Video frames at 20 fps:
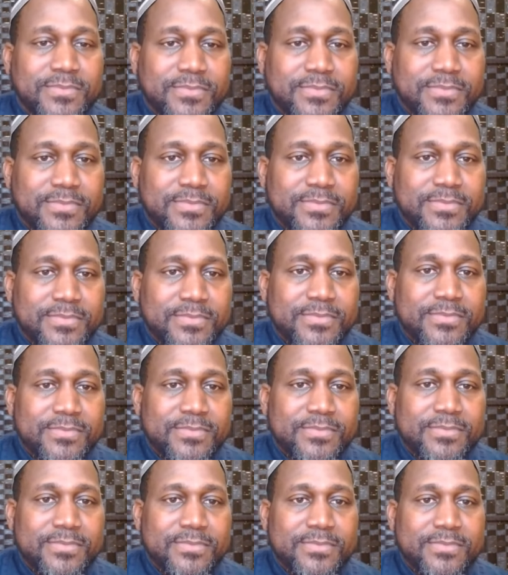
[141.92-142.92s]

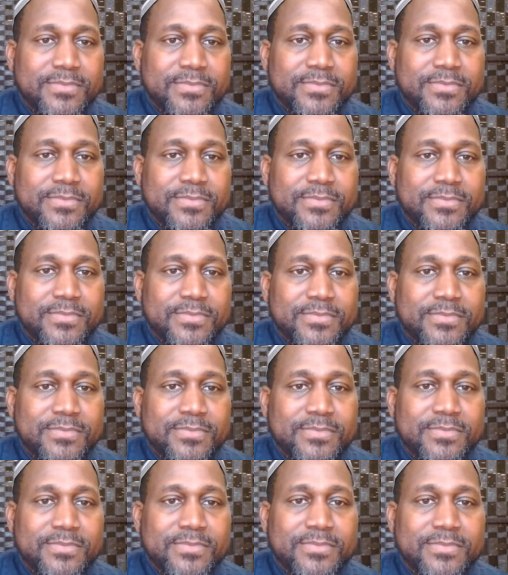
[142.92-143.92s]

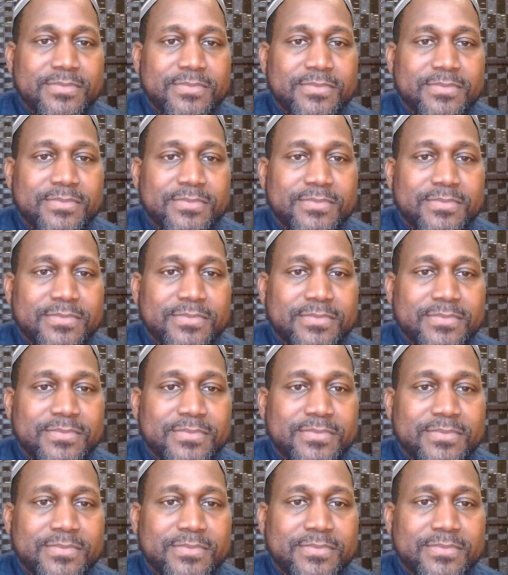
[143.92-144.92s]

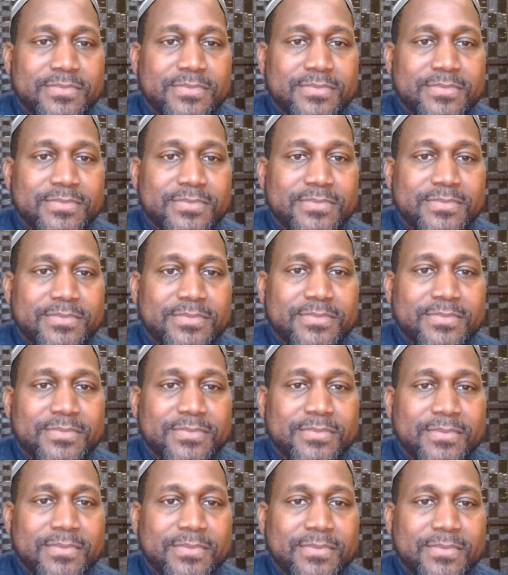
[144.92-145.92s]

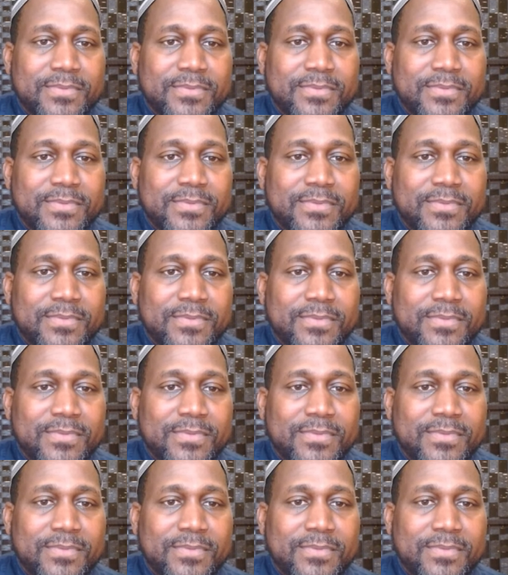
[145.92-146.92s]

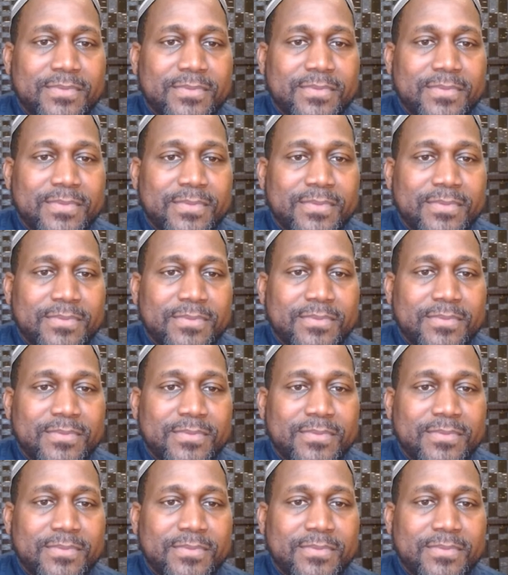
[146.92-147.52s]
(not speaking)